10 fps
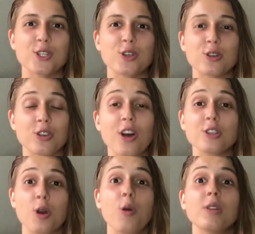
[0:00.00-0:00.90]
to
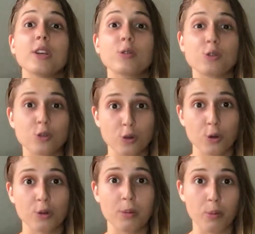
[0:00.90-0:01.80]
not only
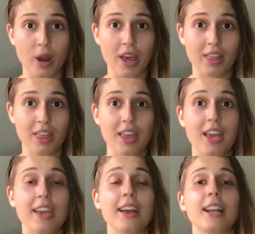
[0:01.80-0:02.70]
control the breath,
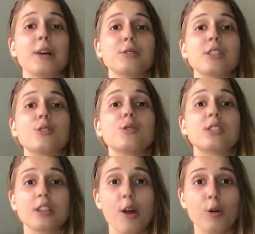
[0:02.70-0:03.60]
it allows us to
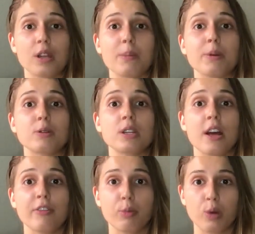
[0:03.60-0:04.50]
slowly build
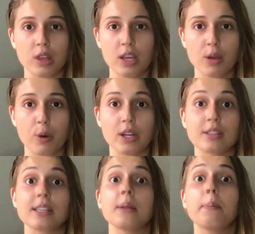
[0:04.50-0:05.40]
enough breathing
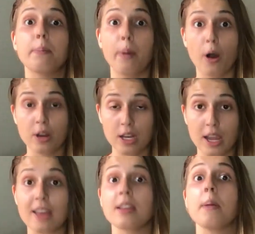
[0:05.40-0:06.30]
awareness and
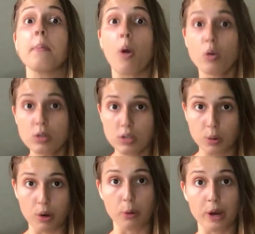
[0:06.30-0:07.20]
body and
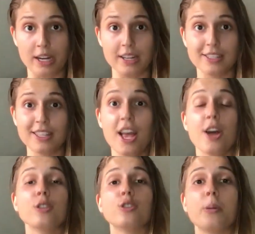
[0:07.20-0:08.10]
emotional awareness
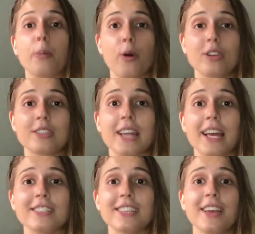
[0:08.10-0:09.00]
to the point
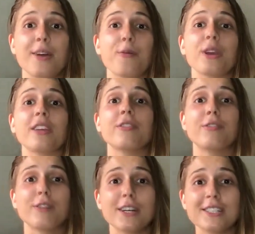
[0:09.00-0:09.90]
that we can
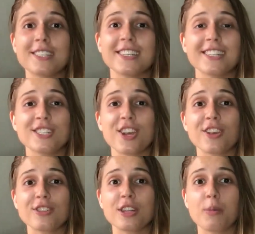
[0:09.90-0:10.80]
first
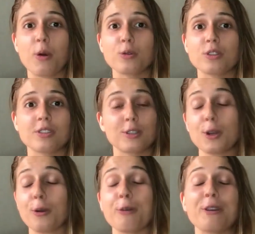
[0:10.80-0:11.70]
change the emotions,
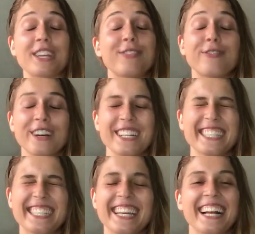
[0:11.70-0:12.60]
we can
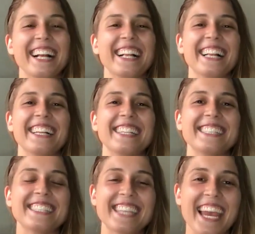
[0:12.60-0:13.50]
first
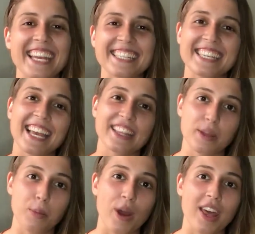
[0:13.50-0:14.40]
change
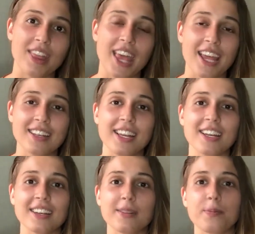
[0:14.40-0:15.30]
the breath, and
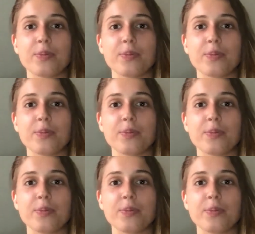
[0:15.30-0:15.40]
then